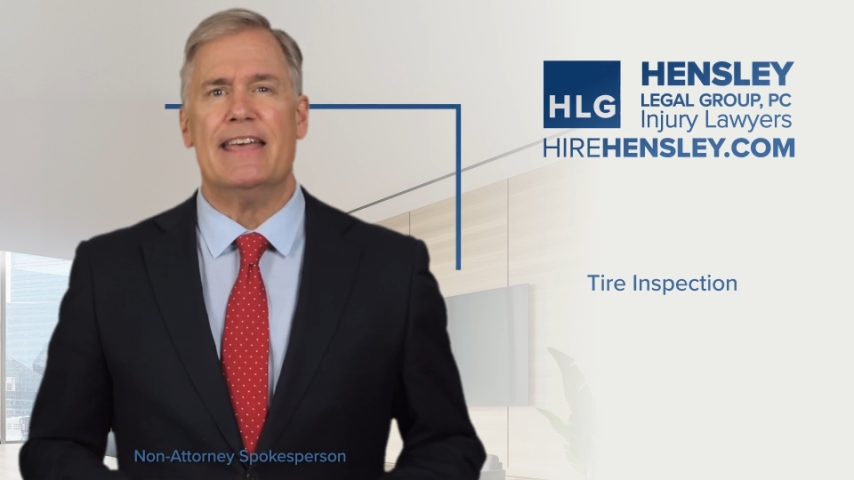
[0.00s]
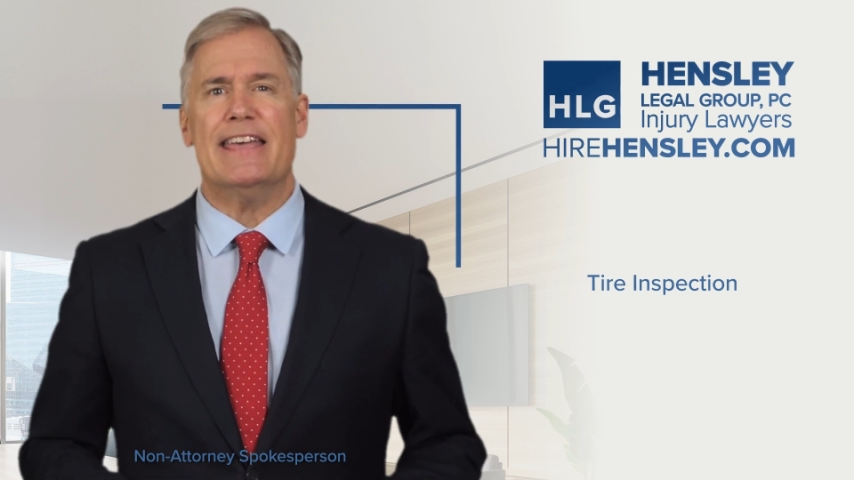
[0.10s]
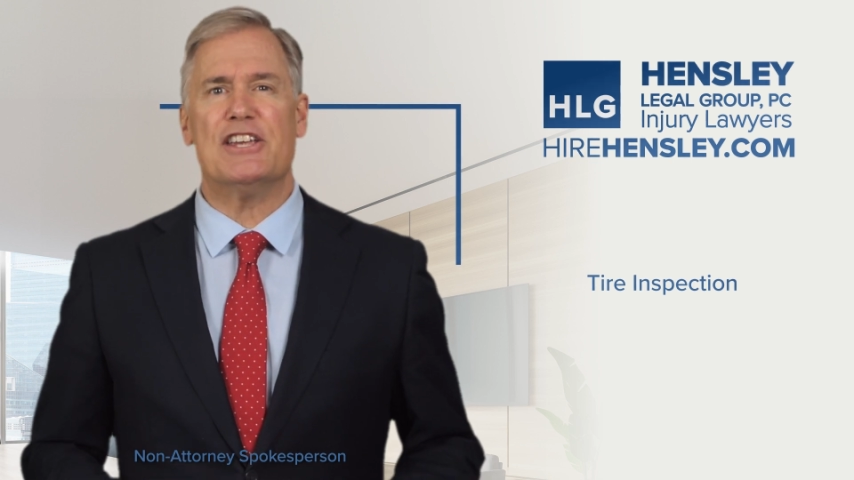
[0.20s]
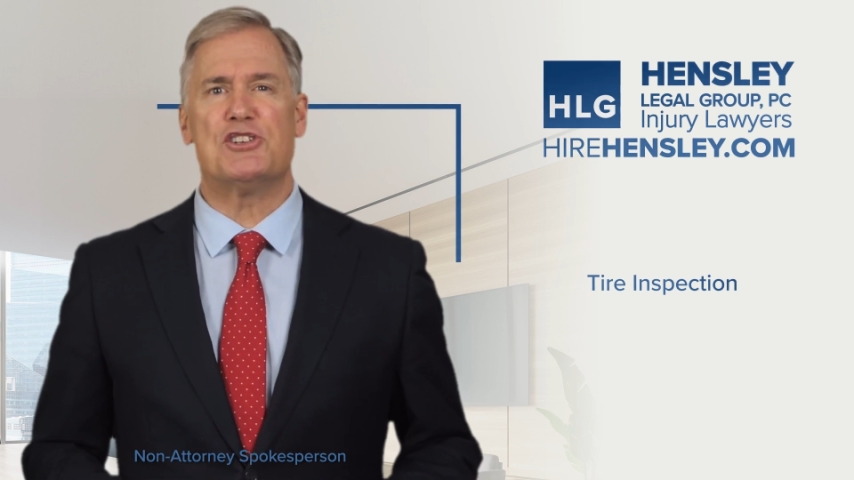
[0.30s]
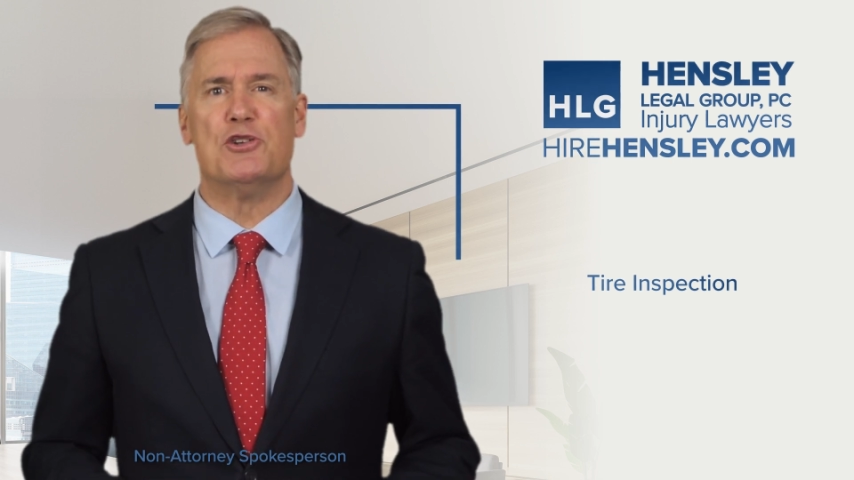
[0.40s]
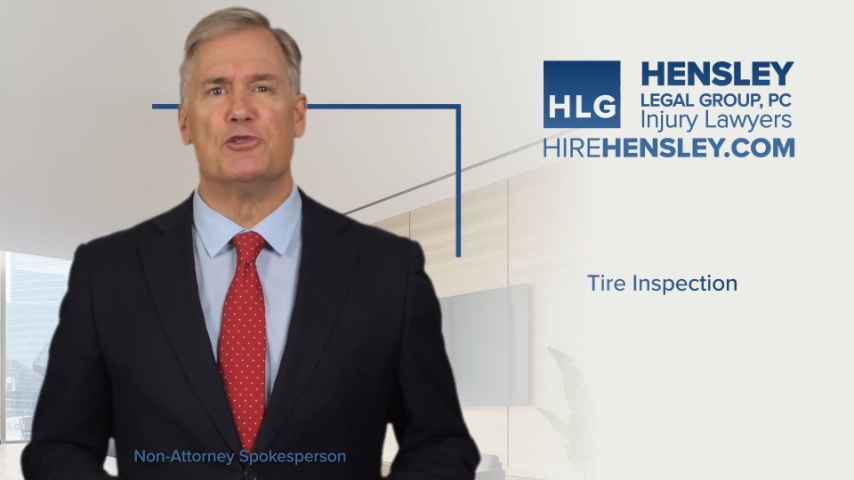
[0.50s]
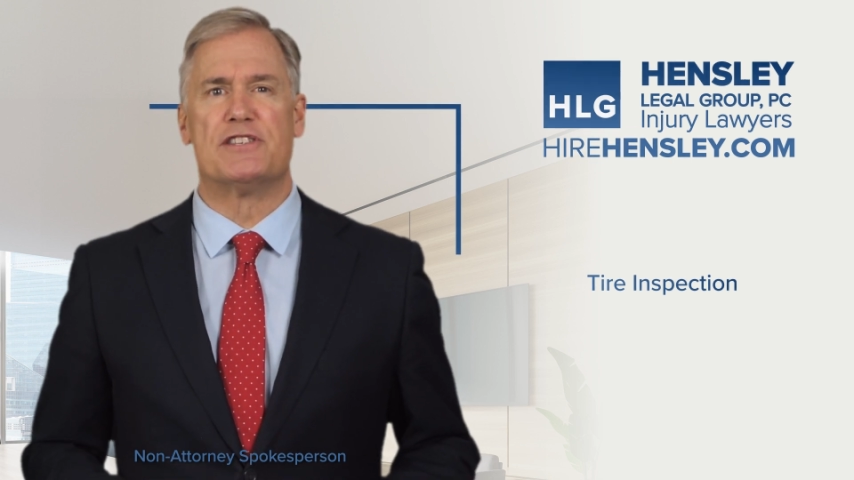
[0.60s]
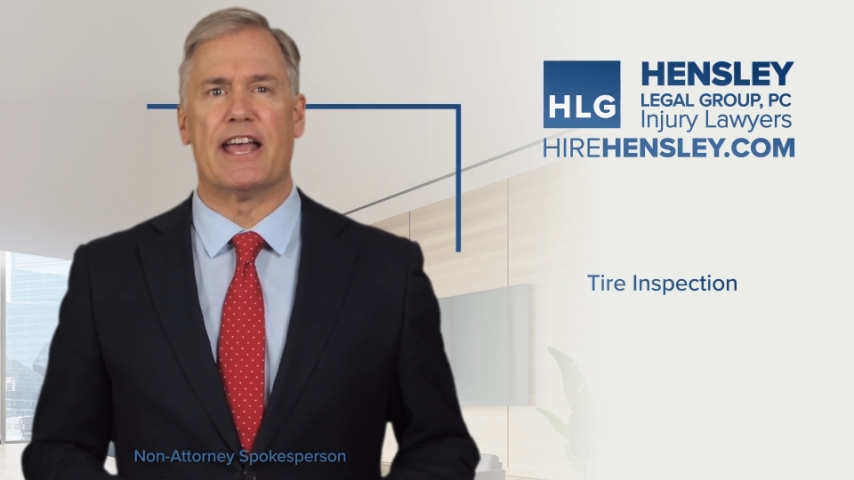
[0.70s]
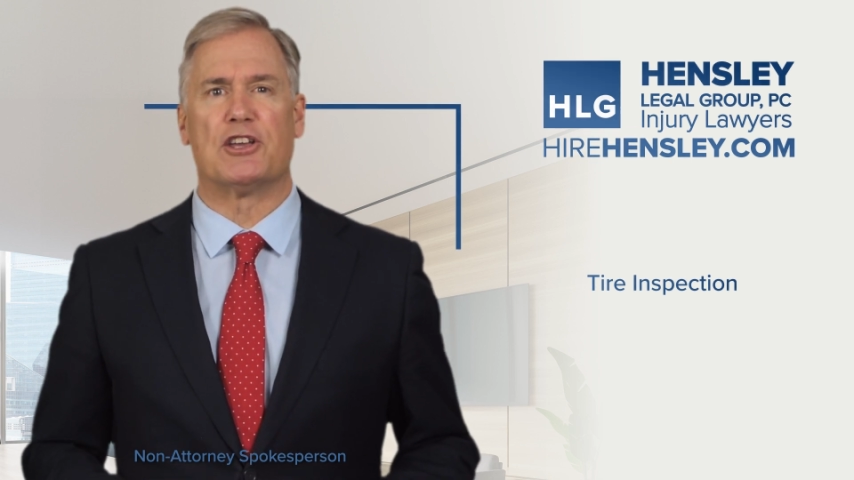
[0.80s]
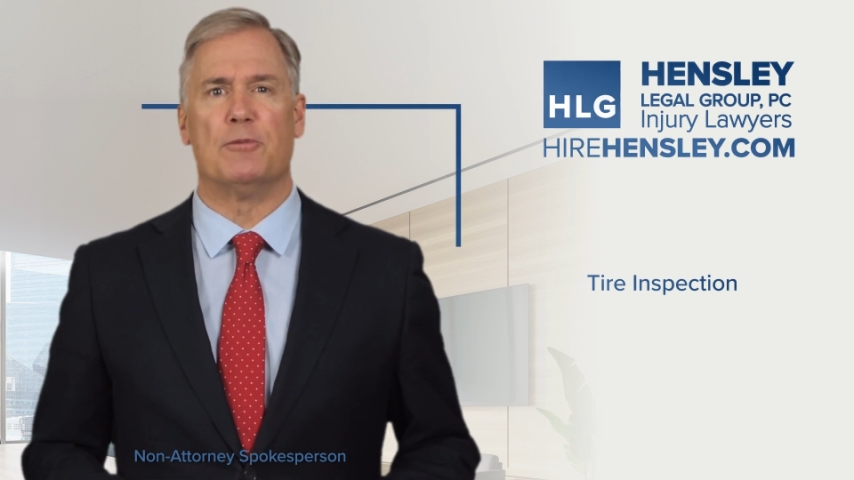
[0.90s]

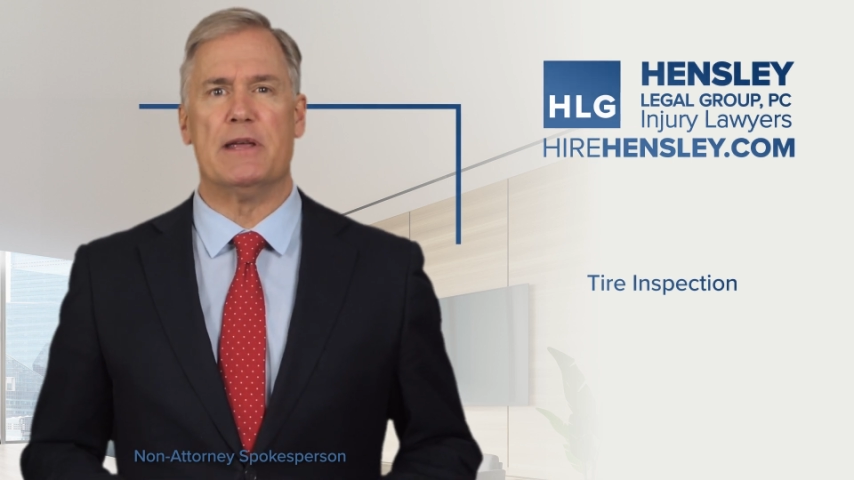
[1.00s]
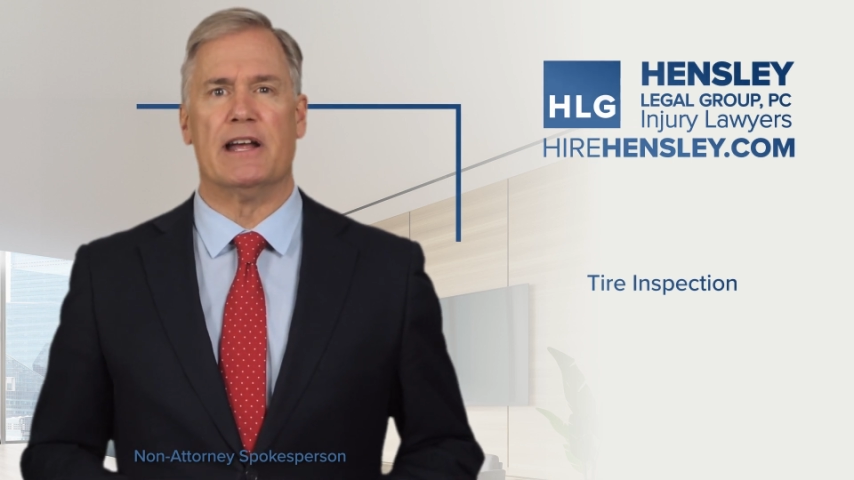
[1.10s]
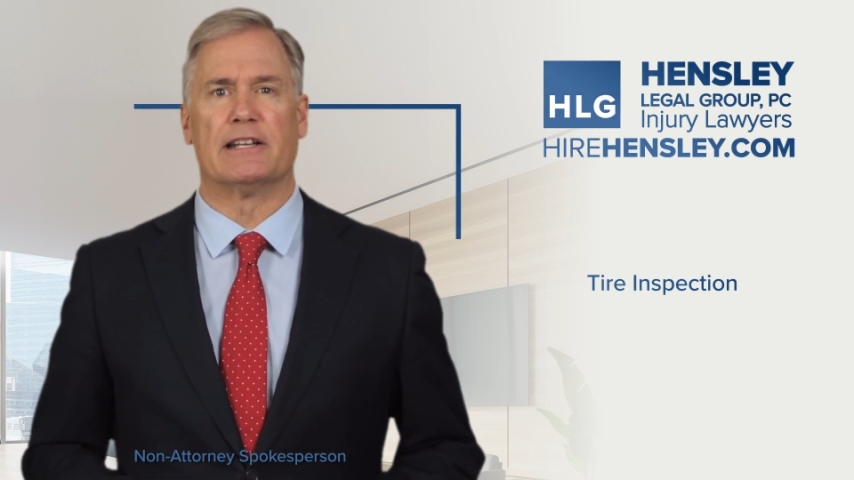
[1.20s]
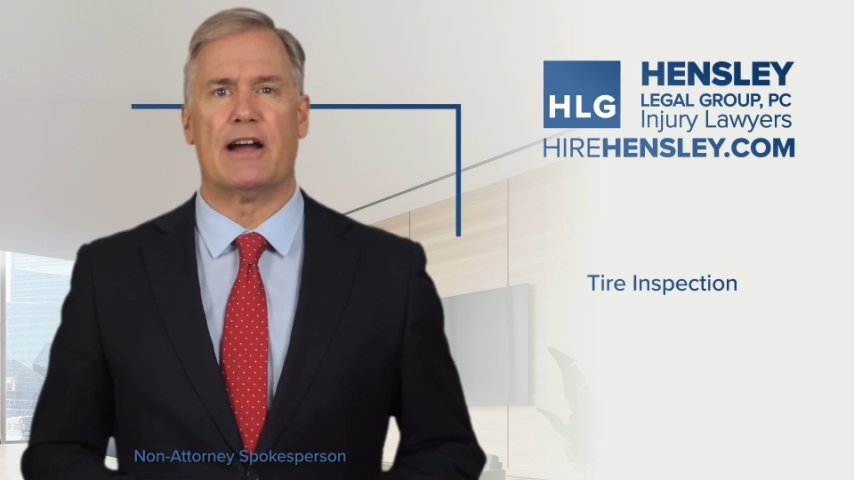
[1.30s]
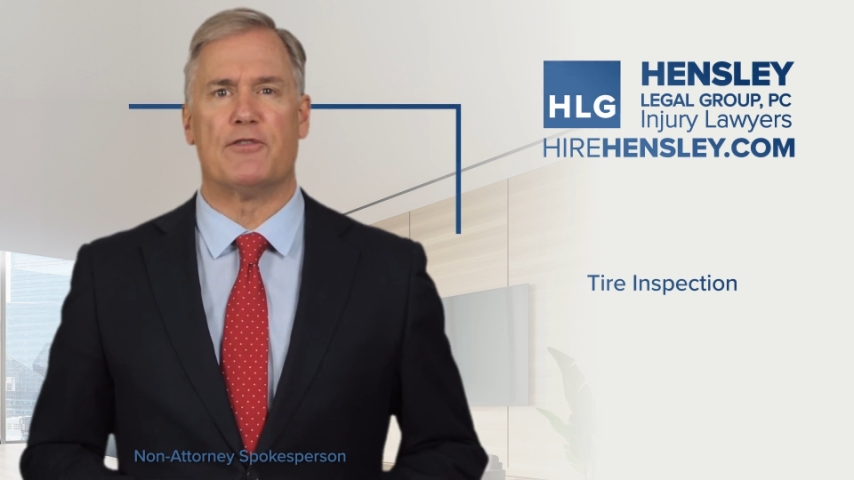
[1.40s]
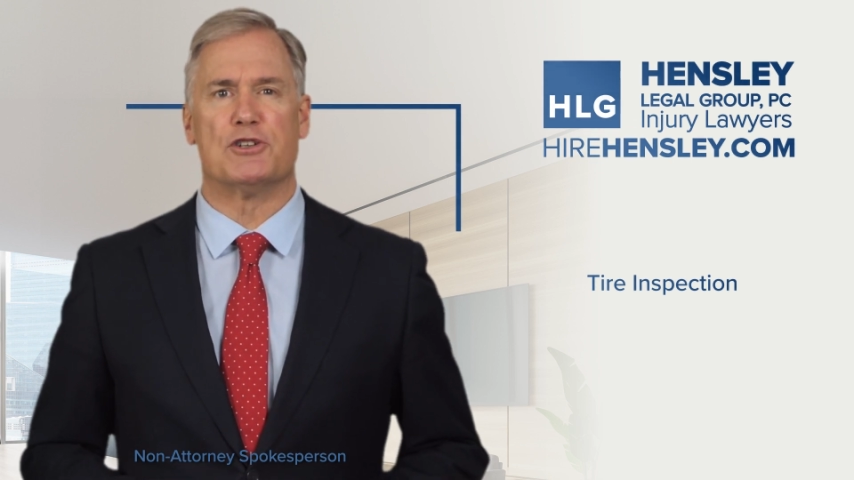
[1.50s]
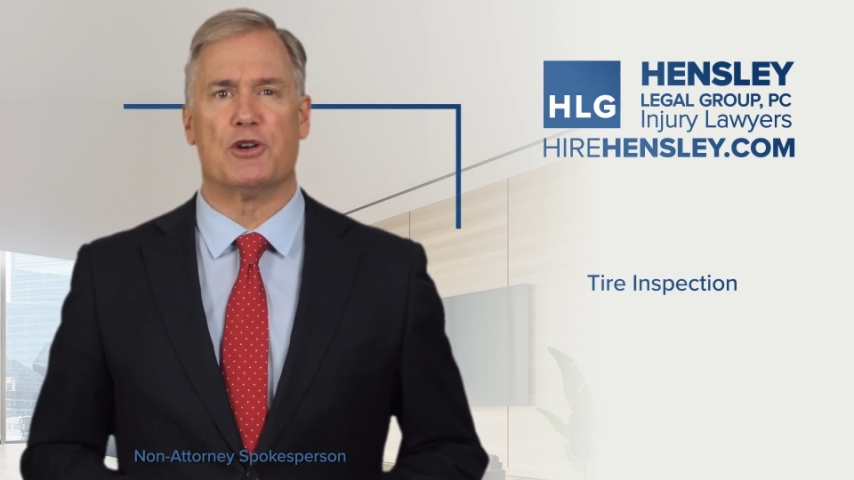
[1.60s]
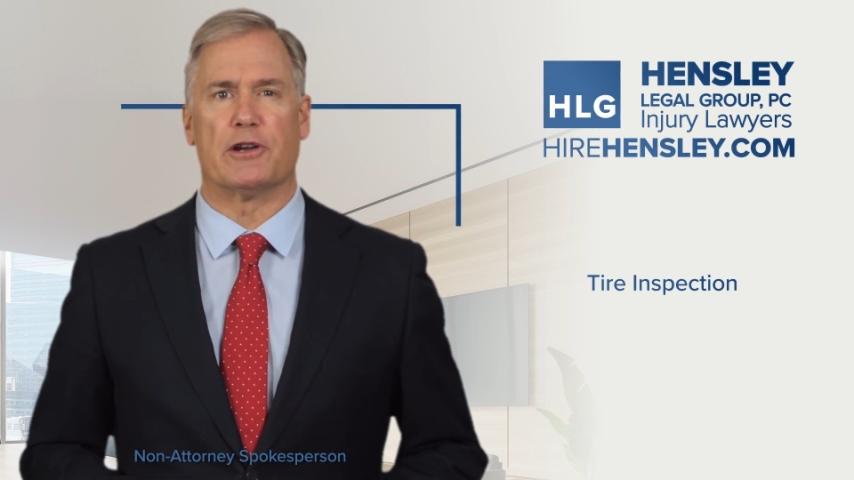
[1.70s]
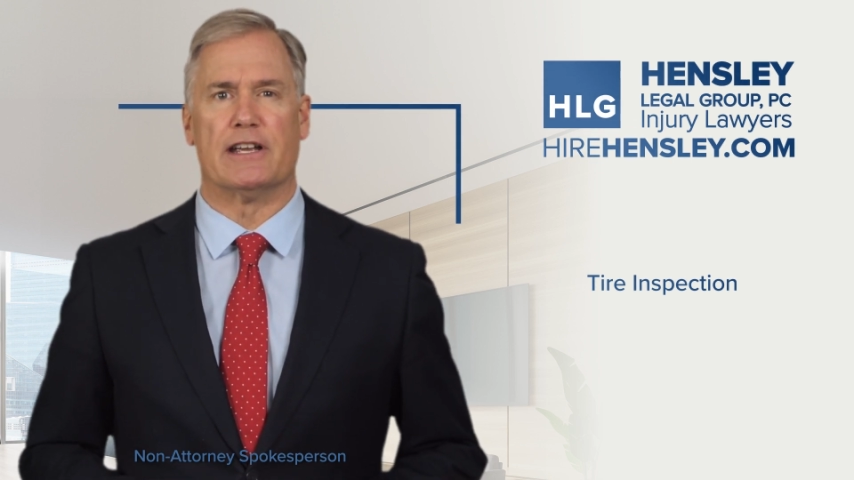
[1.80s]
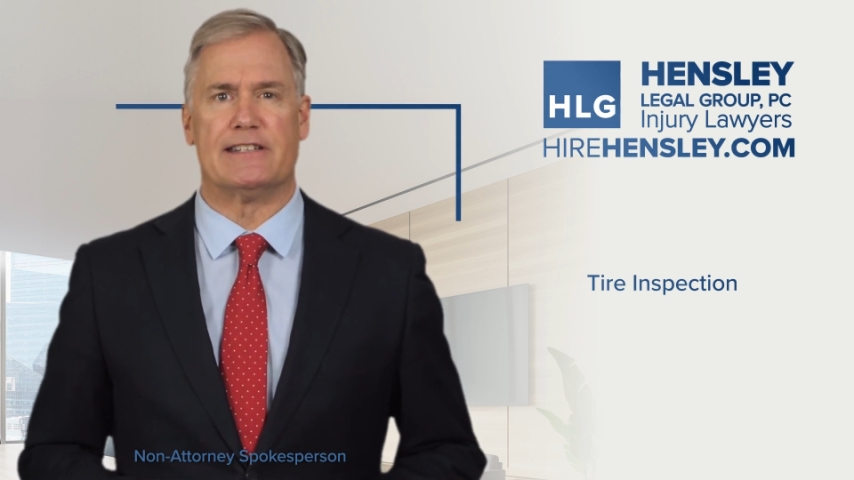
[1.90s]
Issues that could be uncovered during